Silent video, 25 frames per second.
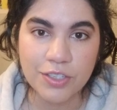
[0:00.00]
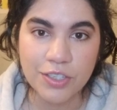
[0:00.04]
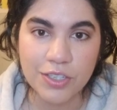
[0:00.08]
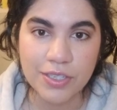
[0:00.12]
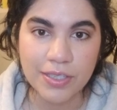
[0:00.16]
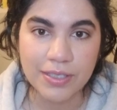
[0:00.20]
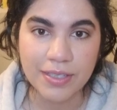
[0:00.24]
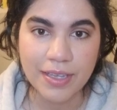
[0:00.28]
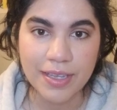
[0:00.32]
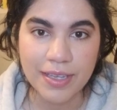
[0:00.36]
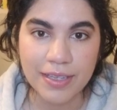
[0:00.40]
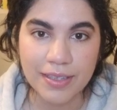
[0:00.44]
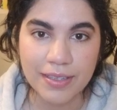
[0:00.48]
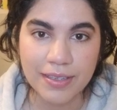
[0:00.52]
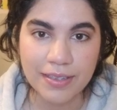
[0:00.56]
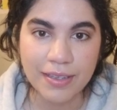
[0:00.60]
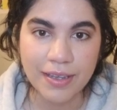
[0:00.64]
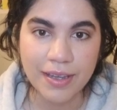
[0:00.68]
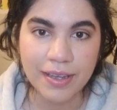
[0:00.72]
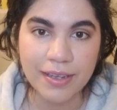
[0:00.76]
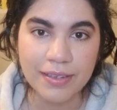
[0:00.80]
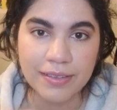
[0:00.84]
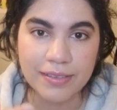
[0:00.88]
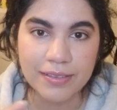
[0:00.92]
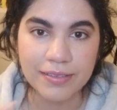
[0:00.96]
just like
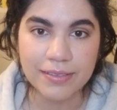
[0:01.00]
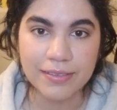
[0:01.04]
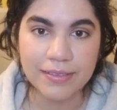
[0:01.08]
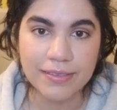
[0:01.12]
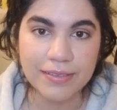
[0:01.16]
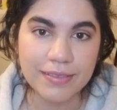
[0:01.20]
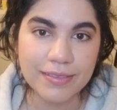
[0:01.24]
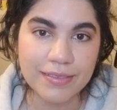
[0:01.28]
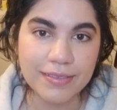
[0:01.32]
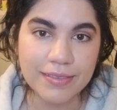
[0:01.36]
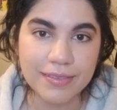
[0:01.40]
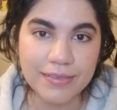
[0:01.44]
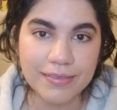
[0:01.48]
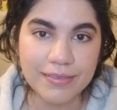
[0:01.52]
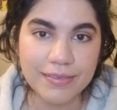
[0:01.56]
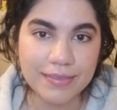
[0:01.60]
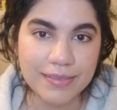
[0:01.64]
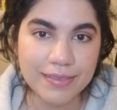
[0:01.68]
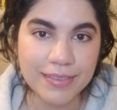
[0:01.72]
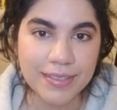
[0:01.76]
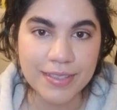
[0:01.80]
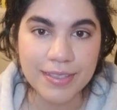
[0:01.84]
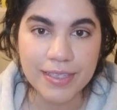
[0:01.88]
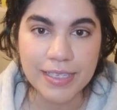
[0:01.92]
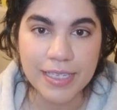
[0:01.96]
cut
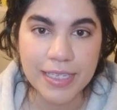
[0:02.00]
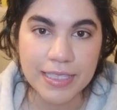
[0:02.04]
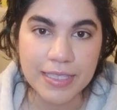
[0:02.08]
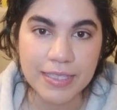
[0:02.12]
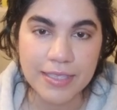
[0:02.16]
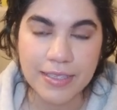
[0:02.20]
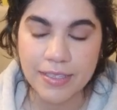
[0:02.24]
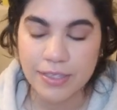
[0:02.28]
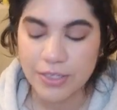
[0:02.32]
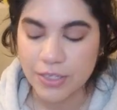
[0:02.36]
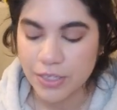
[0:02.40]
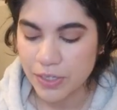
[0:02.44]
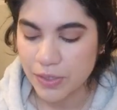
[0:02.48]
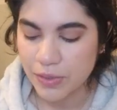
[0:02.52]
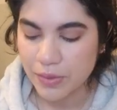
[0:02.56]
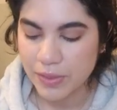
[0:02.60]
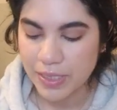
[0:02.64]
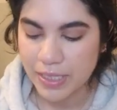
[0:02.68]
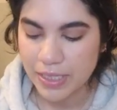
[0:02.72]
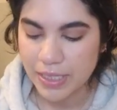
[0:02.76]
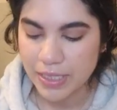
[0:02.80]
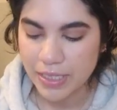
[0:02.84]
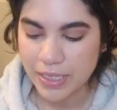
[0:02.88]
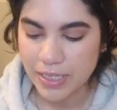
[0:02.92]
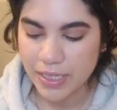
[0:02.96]
slits into
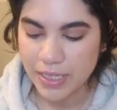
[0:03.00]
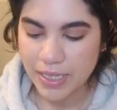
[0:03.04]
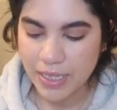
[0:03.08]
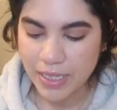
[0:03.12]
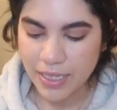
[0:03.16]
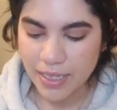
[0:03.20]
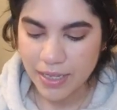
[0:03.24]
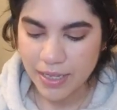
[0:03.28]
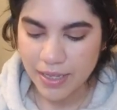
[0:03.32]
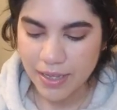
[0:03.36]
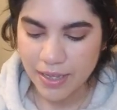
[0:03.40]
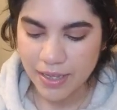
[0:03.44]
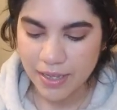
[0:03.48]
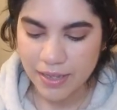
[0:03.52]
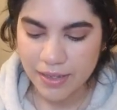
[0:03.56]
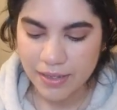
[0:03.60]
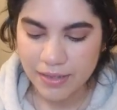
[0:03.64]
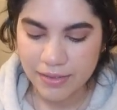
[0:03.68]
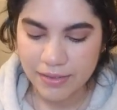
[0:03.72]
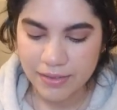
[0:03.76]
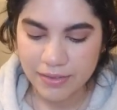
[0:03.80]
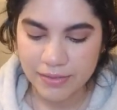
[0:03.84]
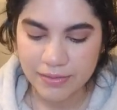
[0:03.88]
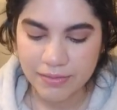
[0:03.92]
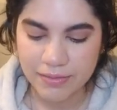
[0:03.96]
it
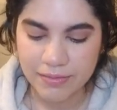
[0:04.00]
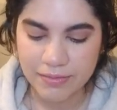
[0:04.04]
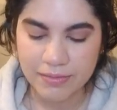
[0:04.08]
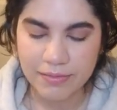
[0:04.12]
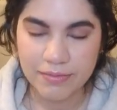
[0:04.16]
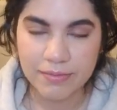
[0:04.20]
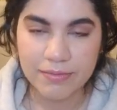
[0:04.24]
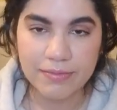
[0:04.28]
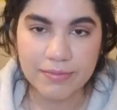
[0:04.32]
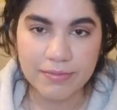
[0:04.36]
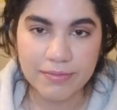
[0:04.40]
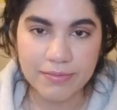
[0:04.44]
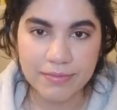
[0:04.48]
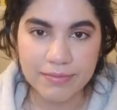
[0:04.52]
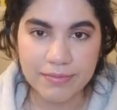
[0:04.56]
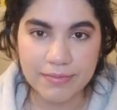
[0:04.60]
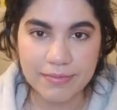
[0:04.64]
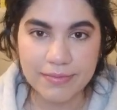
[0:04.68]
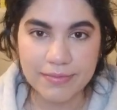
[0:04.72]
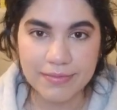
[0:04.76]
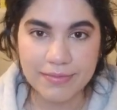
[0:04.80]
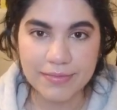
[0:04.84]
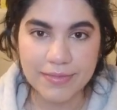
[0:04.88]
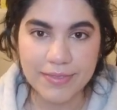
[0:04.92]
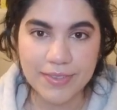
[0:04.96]
and
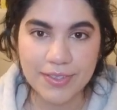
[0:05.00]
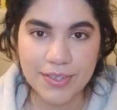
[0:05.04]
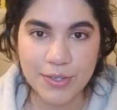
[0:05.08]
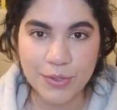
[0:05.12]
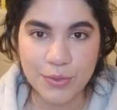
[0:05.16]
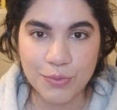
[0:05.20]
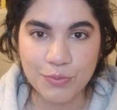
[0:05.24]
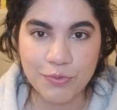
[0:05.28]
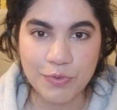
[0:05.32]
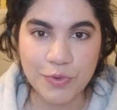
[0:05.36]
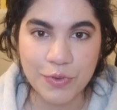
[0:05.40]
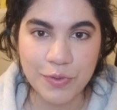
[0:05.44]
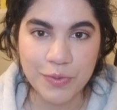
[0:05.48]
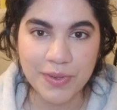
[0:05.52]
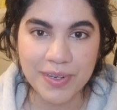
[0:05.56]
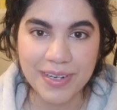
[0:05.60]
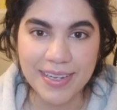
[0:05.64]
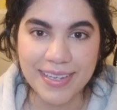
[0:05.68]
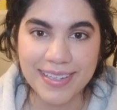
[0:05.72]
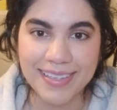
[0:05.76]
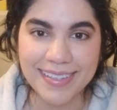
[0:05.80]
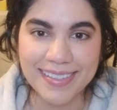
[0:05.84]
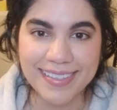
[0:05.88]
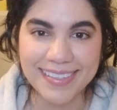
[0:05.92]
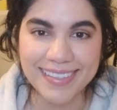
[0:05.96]
just ruin
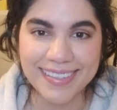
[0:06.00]
it